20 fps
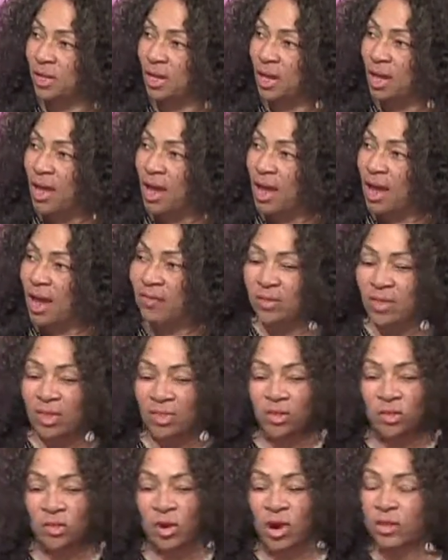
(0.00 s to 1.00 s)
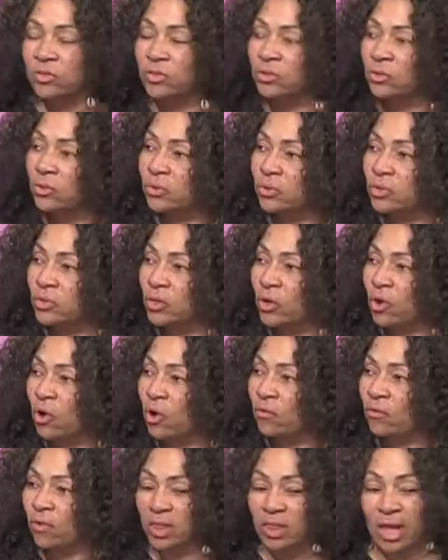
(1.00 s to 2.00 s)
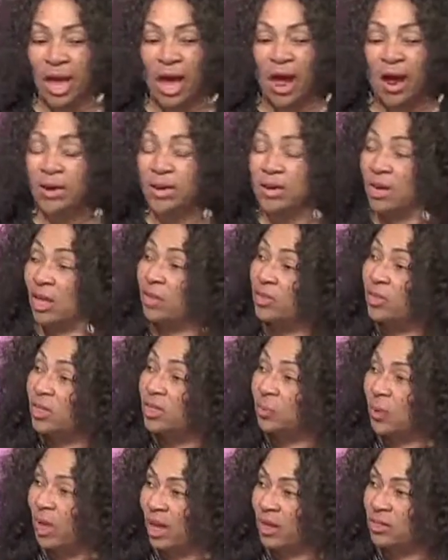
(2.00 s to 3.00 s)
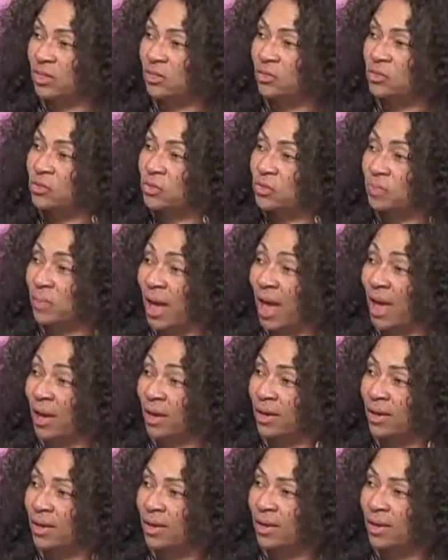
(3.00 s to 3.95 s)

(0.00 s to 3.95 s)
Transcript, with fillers: Yeah. And then the charter schools took over and they hired none of these black teachers back.